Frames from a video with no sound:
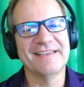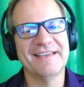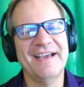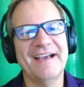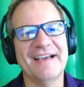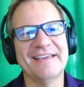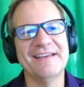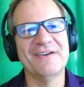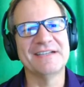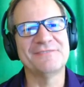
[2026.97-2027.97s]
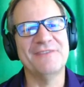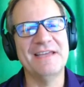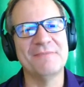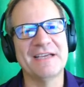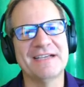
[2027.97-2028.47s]
Yeah, it's
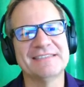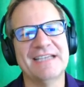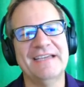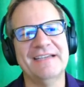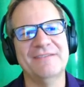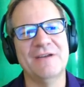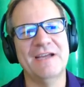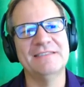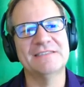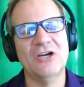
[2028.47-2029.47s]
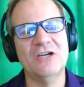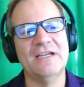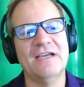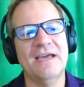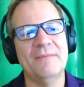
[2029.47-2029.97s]
funny because when I
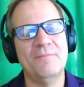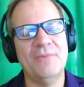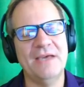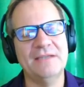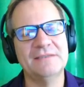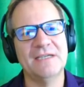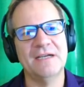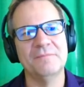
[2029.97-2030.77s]
started, I picked